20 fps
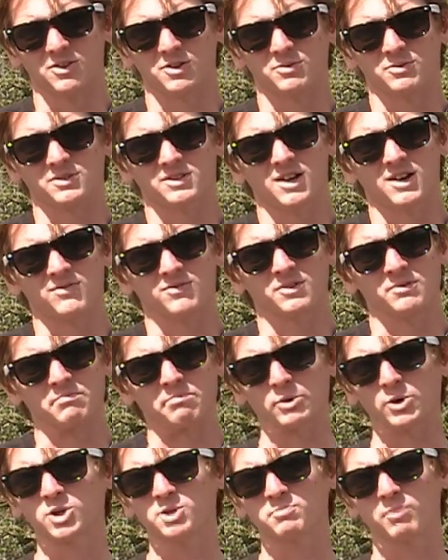that was covered in
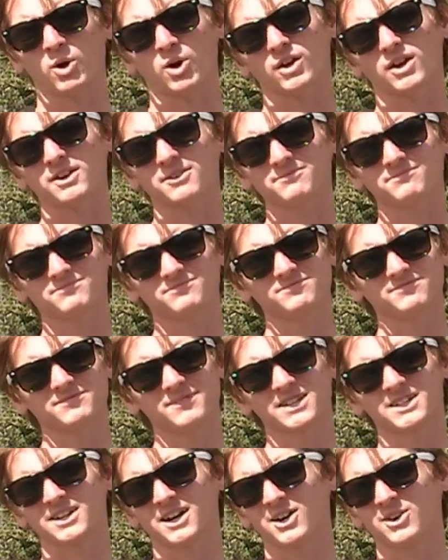birch bark
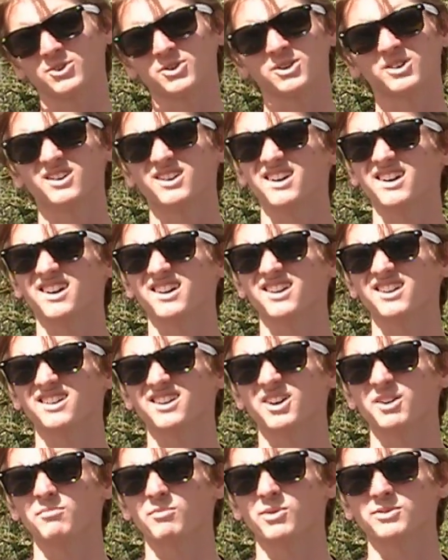entirely, and
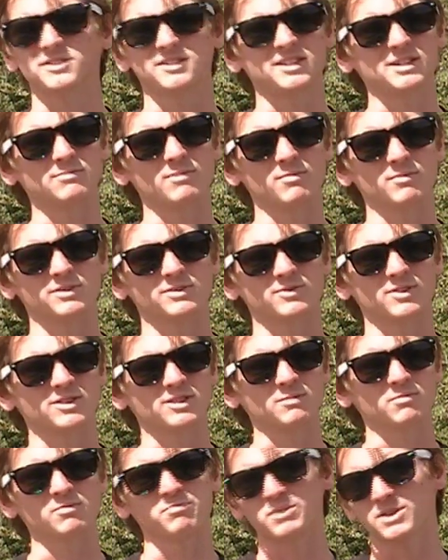uh, most of the team members
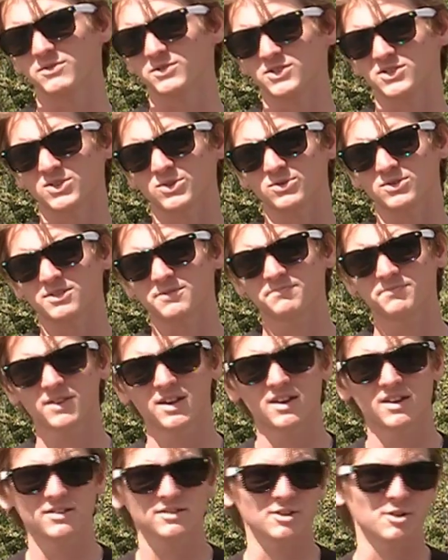dressed up in beaver suits.
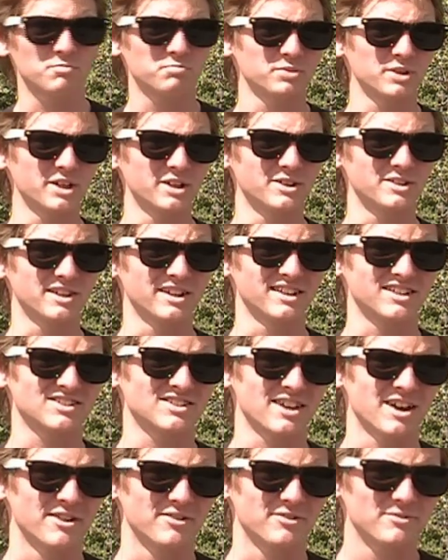So pretty entertaining
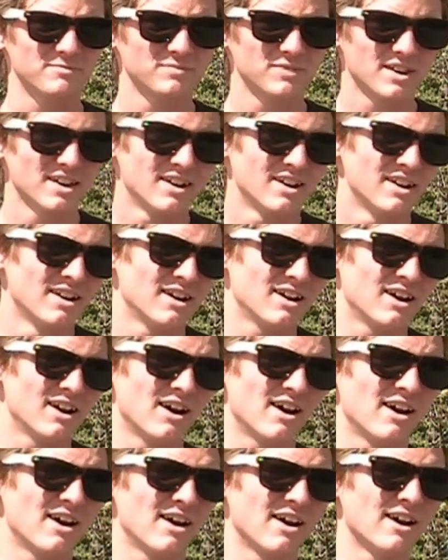stuff.
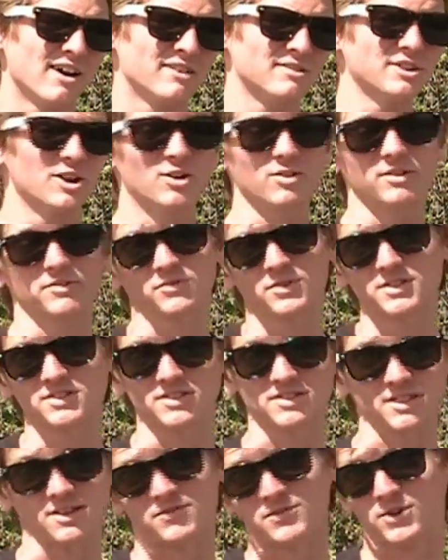Uh, you know, for
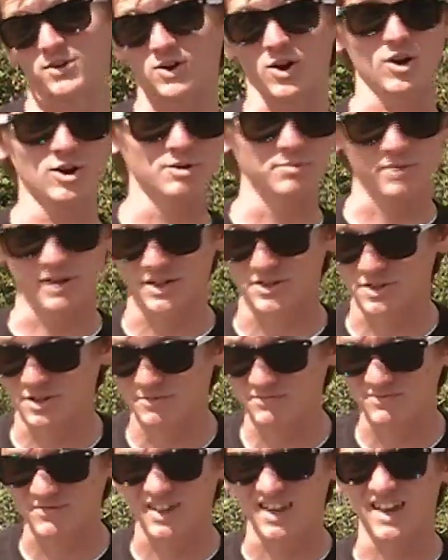instance, if you're an art
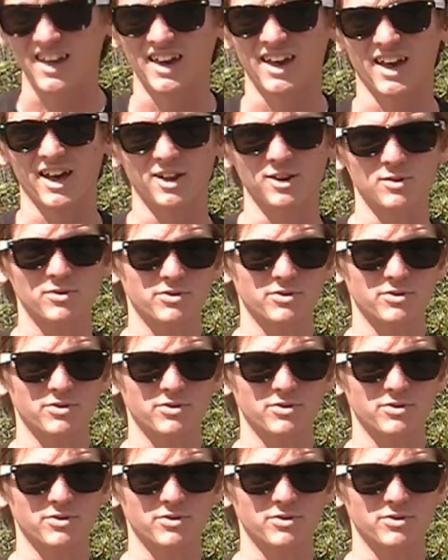major and you